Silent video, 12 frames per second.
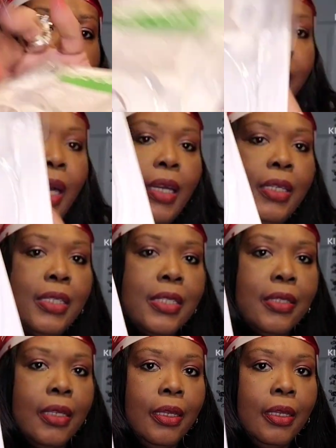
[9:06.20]
well, you
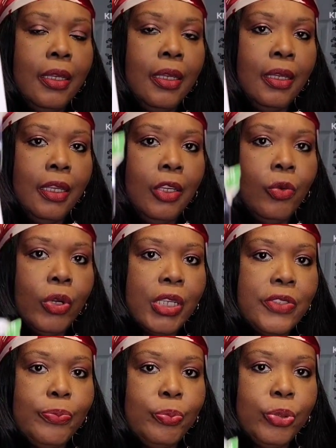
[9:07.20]
guys. It
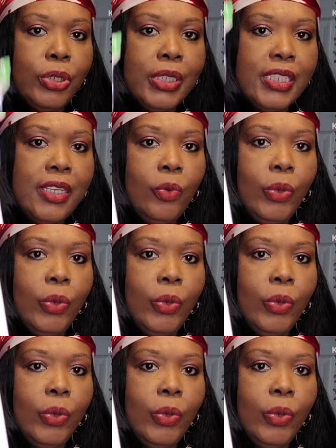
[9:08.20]
works pretty